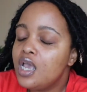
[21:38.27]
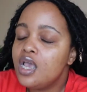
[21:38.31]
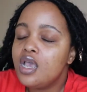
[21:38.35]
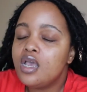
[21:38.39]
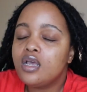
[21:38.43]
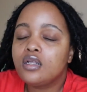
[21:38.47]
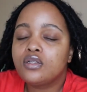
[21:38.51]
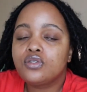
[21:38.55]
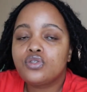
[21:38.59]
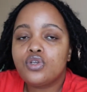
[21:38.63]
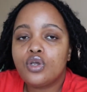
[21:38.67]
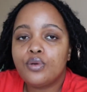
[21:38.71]

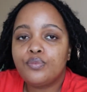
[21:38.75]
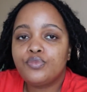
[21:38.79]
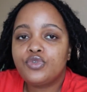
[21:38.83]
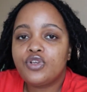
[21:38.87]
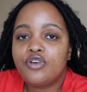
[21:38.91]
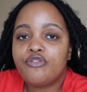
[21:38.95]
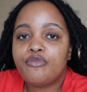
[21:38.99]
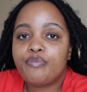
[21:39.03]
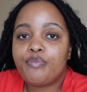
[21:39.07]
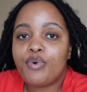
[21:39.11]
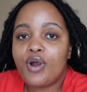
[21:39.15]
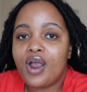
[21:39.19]
In terms
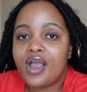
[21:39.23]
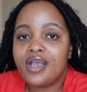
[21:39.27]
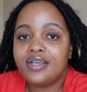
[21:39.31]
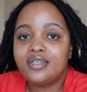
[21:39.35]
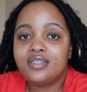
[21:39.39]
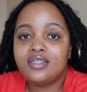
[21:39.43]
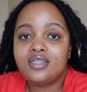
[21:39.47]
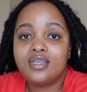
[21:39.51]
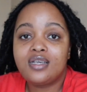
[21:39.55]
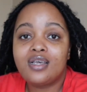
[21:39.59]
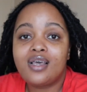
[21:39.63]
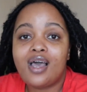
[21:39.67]
of
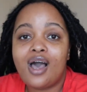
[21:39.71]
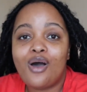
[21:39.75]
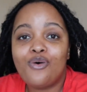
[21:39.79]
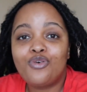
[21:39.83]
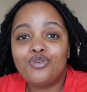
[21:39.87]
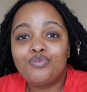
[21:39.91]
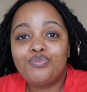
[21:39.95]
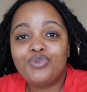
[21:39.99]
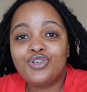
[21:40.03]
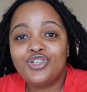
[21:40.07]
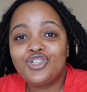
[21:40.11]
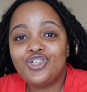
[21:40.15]
pricing, I
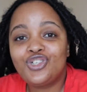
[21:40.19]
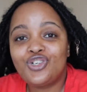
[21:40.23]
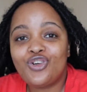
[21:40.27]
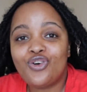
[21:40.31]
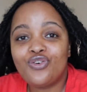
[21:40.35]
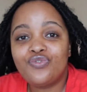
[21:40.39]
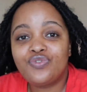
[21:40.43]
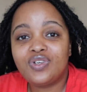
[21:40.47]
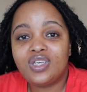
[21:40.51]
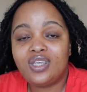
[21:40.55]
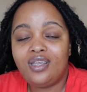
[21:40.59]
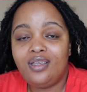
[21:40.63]
will put it
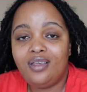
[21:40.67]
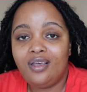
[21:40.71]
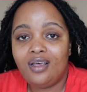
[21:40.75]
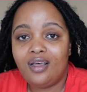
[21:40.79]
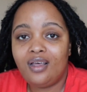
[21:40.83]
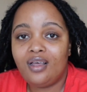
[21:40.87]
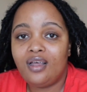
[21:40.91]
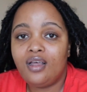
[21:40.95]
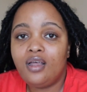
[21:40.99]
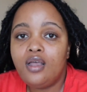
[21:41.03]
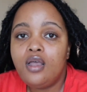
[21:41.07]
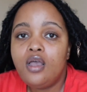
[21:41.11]
over
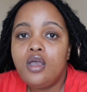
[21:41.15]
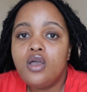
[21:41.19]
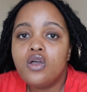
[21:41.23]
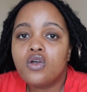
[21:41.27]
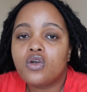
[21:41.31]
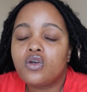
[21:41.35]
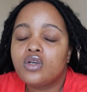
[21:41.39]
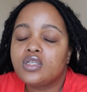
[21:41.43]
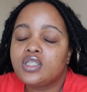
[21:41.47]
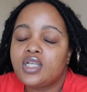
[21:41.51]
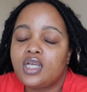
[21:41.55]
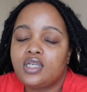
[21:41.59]
here
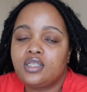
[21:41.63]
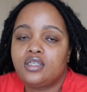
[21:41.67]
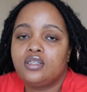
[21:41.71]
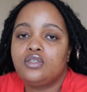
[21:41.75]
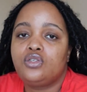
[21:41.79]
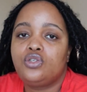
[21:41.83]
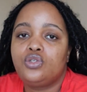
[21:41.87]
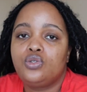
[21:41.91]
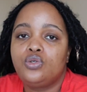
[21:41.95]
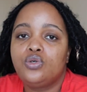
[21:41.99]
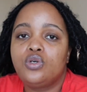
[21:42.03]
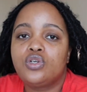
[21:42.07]
because I
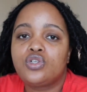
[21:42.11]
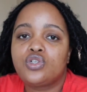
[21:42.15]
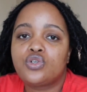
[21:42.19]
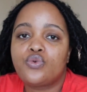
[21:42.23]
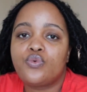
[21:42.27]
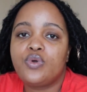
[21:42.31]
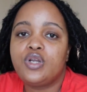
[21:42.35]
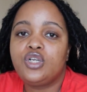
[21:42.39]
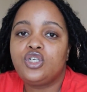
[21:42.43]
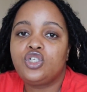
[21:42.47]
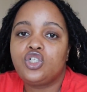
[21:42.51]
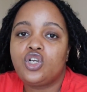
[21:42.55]
did do a
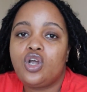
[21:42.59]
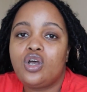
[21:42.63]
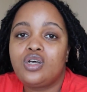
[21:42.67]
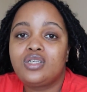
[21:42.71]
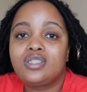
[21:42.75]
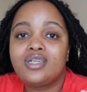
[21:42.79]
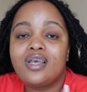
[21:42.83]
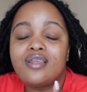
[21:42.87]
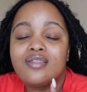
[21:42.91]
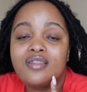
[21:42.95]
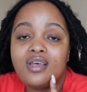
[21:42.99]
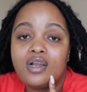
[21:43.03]

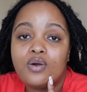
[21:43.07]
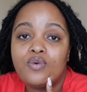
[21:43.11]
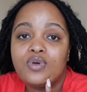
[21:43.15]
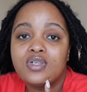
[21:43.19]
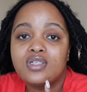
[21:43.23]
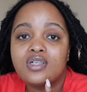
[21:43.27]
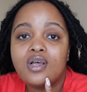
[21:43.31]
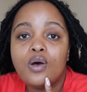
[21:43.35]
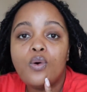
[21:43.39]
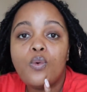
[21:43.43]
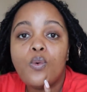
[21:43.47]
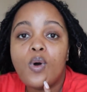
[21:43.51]
screenshot, and that
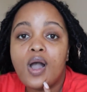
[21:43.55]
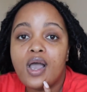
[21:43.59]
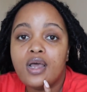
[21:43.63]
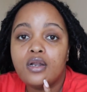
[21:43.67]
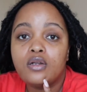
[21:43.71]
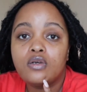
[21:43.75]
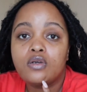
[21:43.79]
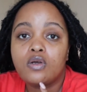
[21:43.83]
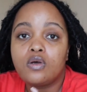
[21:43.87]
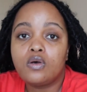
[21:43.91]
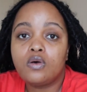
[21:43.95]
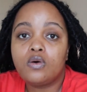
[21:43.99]
was a while
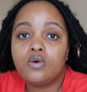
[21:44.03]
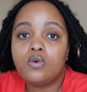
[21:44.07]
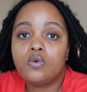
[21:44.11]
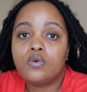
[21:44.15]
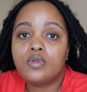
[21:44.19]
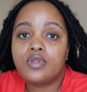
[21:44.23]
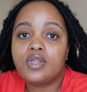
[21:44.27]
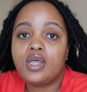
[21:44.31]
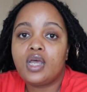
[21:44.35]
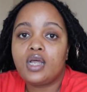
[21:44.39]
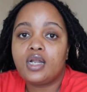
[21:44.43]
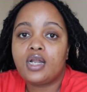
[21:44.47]
ago
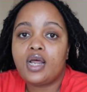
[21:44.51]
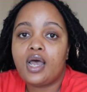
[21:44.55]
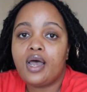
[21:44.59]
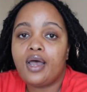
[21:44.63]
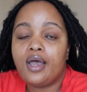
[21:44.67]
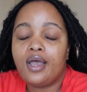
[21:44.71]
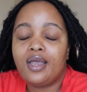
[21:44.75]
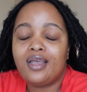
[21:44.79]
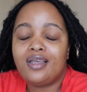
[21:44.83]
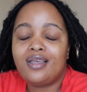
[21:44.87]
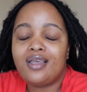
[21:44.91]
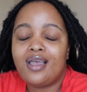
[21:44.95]
that
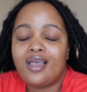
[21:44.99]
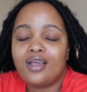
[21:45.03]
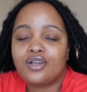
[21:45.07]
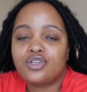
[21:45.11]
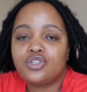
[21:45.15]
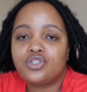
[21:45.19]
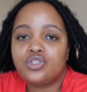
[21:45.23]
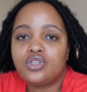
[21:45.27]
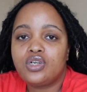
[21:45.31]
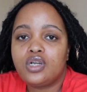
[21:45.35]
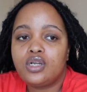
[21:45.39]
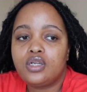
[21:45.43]
I
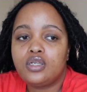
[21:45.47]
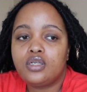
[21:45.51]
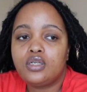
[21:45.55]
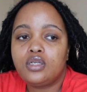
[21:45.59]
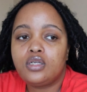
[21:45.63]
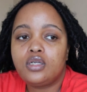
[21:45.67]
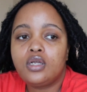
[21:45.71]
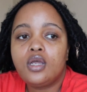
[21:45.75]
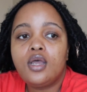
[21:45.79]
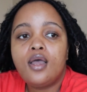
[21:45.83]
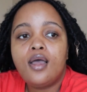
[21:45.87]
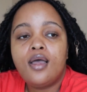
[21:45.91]

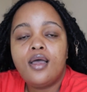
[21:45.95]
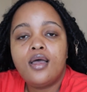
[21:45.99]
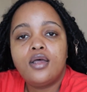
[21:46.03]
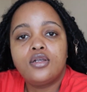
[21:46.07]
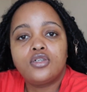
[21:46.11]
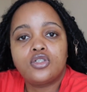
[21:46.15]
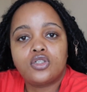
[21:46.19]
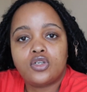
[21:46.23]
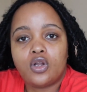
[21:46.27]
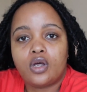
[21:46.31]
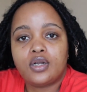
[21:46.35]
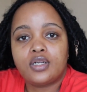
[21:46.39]
actually
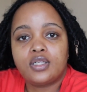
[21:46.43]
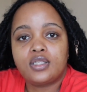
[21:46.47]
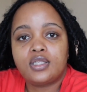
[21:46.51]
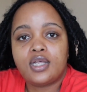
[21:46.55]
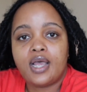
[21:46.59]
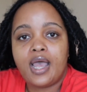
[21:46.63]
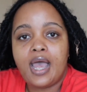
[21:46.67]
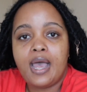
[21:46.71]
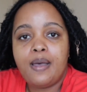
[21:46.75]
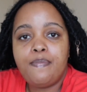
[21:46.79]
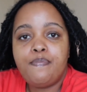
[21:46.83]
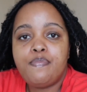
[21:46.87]
started
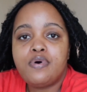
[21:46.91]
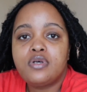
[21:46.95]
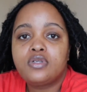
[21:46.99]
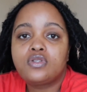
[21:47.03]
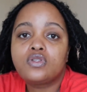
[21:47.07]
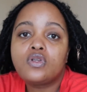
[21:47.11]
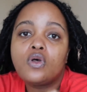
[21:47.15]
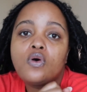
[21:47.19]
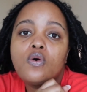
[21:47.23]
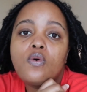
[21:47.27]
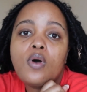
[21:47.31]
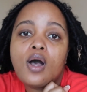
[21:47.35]
the app.
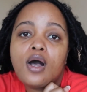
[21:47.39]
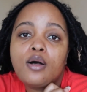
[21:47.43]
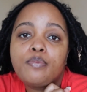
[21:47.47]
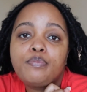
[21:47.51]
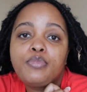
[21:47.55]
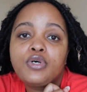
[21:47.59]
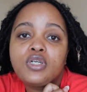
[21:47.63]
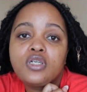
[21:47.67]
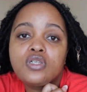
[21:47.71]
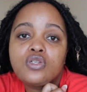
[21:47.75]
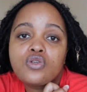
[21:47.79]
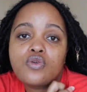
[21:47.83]
So I'll
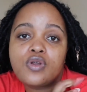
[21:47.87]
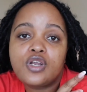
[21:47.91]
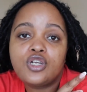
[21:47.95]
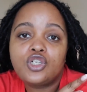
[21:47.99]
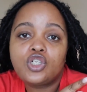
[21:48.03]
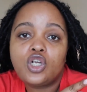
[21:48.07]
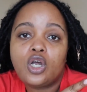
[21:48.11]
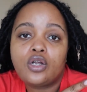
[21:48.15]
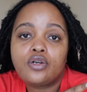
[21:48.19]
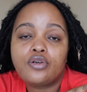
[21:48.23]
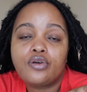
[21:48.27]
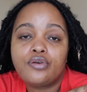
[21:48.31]
put a
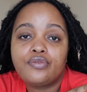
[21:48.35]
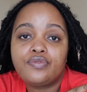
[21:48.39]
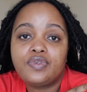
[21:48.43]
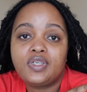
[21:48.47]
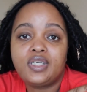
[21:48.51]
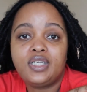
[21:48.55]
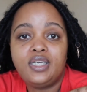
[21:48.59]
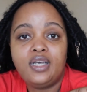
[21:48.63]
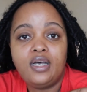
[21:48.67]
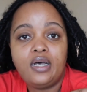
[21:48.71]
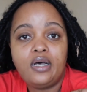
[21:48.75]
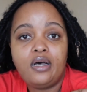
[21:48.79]
screenshot over
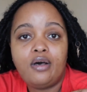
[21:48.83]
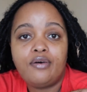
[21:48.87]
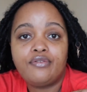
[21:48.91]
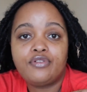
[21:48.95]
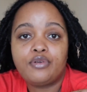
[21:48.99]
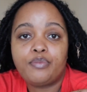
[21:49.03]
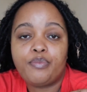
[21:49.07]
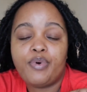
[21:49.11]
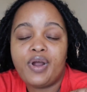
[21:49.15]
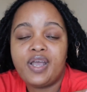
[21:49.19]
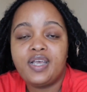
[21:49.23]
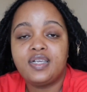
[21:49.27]
here of
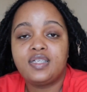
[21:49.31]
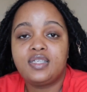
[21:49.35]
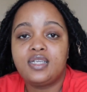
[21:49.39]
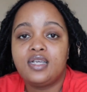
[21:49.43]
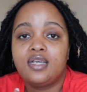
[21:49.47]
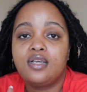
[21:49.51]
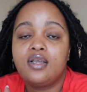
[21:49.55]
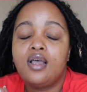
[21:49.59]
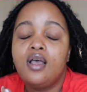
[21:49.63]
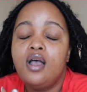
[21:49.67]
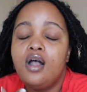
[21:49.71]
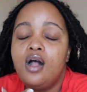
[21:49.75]
the
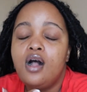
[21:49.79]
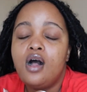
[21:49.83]
pricing.